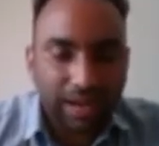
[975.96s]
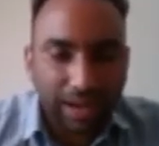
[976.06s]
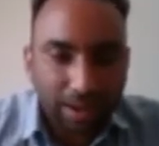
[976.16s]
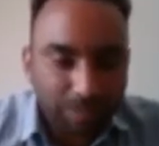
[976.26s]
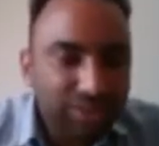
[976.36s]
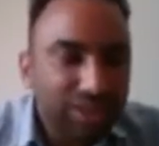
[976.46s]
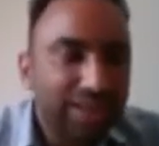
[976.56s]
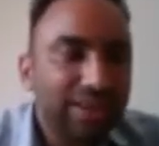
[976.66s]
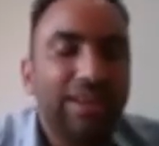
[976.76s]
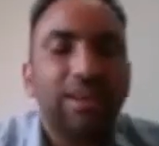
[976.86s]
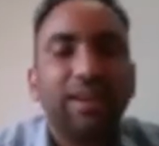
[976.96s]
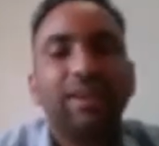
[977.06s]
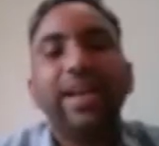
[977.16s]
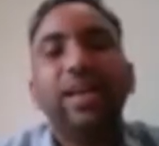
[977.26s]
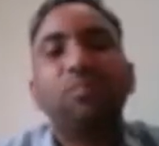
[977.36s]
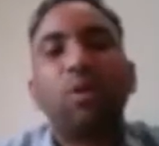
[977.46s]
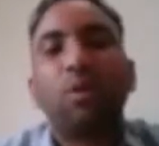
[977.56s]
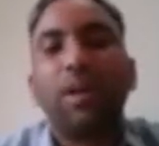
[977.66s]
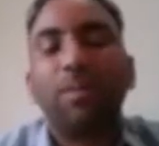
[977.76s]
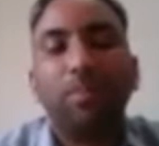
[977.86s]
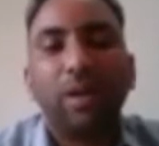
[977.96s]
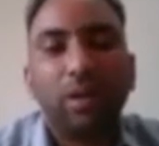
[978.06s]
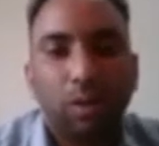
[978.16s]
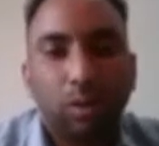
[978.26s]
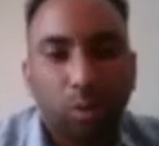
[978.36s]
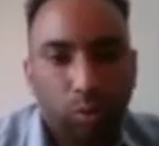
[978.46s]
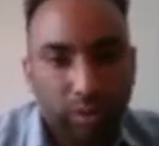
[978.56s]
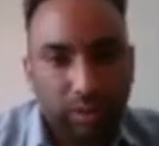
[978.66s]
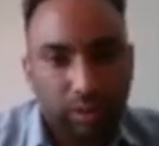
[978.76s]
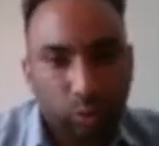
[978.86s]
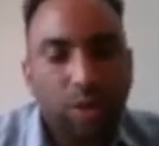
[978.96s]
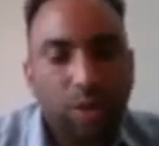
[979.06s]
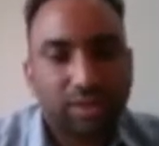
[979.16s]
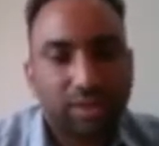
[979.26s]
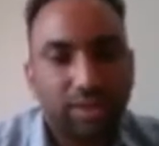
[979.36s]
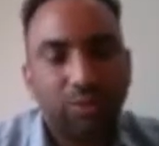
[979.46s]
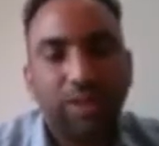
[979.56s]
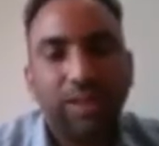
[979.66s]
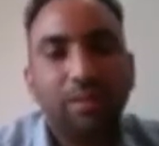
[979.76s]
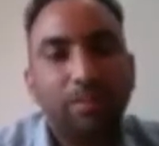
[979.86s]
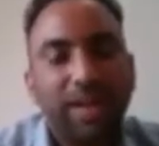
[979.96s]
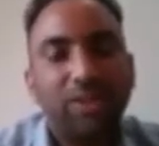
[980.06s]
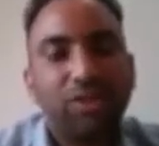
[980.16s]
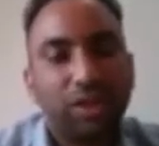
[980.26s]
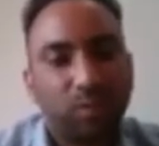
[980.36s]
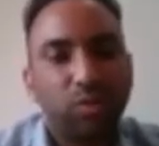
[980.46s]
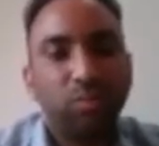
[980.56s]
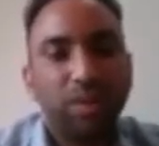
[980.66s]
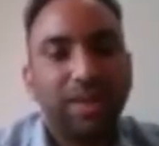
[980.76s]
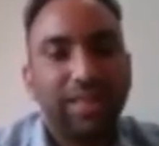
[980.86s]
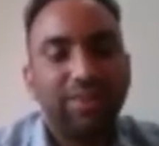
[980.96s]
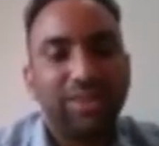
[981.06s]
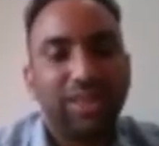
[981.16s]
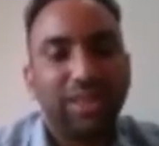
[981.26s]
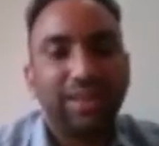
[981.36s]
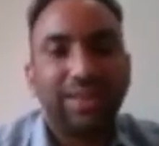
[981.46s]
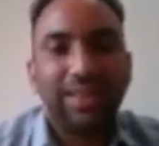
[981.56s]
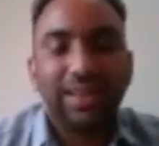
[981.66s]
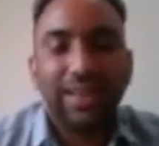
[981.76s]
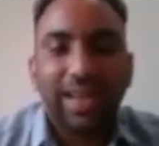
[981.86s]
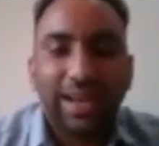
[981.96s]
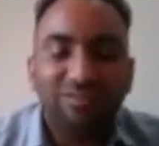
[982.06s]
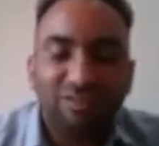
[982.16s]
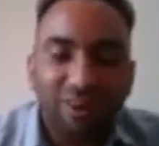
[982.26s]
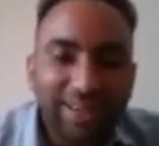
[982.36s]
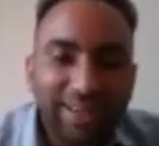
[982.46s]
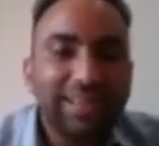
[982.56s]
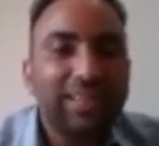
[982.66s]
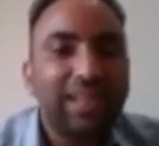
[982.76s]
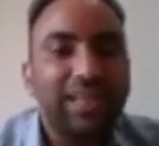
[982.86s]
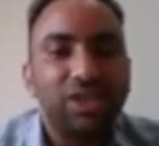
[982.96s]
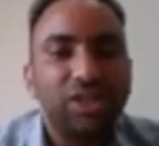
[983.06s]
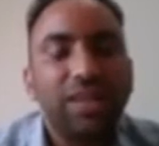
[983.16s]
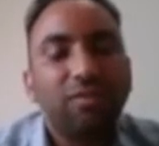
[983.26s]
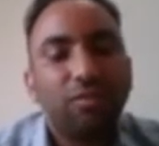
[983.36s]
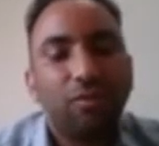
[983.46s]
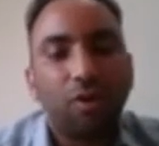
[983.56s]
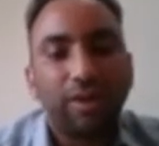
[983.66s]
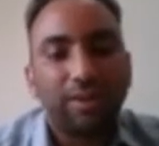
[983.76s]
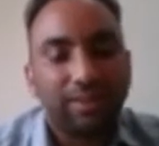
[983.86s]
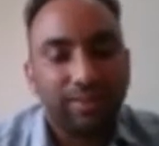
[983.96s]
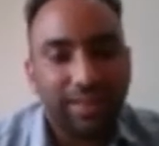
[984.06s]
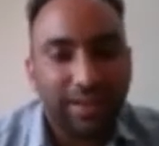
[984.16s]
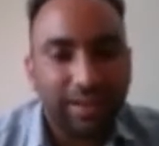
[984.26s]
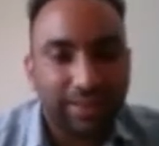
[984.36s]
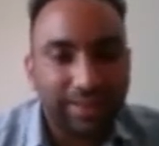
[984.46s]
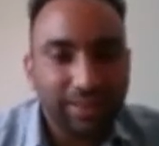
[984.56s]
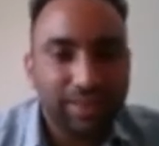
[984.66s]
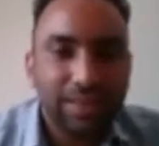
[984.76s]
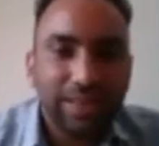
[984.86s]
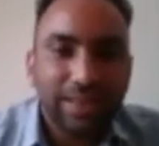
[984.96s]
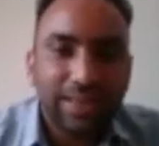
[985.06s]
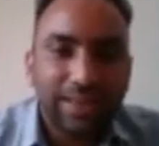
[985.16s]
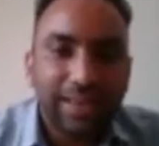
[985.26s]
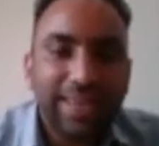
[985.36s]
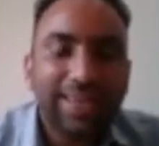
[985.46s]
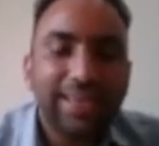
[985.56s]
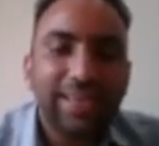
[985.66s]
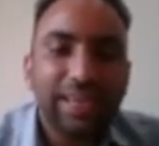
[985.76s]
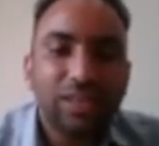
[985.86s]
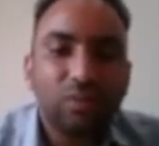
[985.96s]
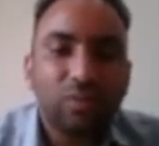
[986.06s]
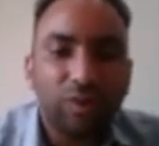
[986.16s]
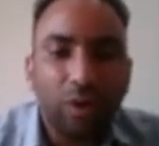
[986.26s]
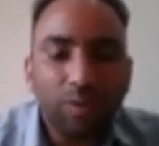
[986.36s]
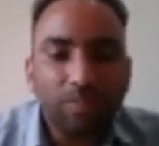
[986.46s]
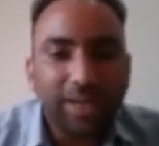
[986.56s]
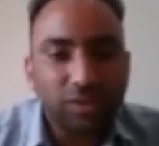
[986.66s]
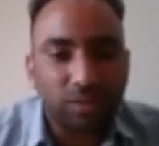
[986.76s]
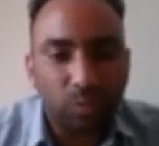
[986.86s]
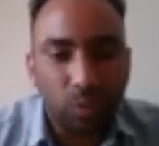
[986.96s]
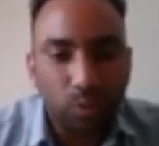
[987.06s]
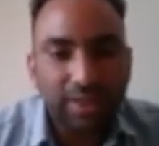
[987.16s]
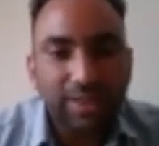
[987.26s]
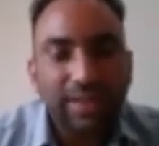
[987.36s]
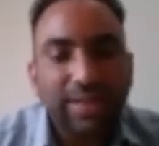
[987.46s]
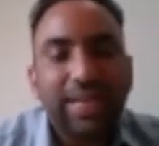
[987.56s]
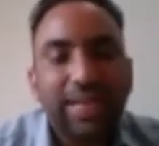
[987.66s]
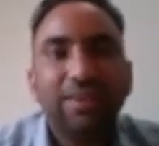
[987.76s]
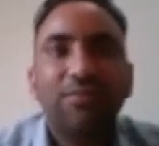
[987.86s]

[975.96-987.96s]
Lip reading: which can create problem to us during pedestrum room cultivation. And what are the reason for their occurrence? Like in case of brown plaster mold, if